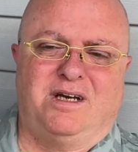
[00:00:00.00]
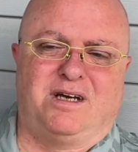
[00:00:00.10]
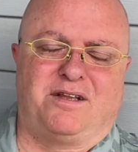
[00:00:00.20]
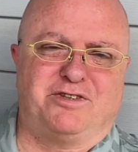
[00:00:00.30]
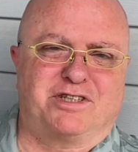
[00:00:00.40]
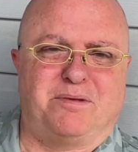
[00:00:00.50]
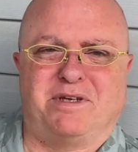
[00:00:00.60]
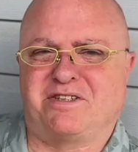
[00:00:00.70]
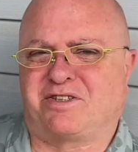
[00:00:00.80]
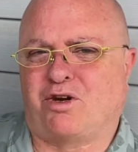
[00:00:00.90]
uh, there's going to
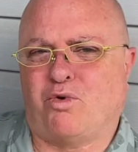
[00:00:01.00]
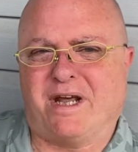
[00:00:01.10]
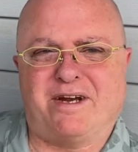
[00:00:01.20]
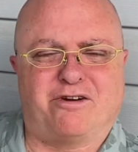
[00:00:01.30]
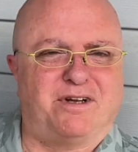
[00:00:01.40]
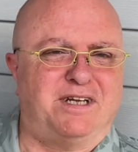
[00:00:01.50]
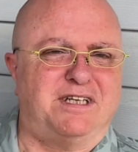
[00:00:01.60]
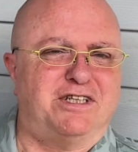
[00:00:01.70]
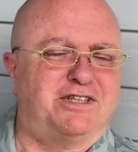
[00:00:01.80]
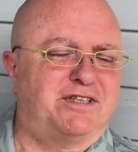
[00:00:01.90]
be a Skoden or an
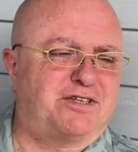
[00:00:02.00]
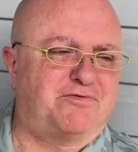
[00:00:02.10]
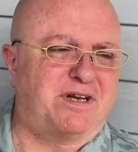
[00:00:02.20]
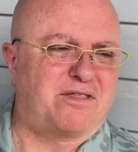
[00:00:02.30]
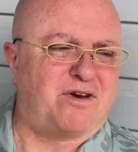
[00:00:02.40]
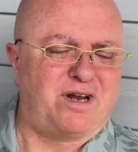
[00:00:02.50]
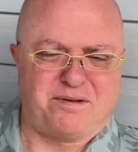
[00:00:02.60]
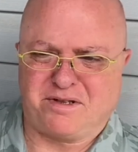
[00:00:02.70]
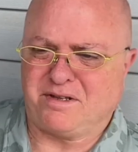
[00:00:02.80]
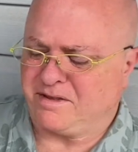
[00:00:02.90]
Indigenous
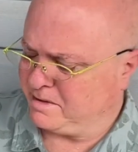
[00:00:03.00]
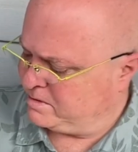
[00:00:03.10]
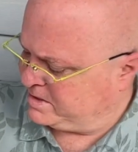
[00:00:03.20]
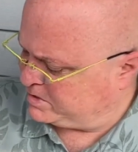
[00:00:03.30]
readathon.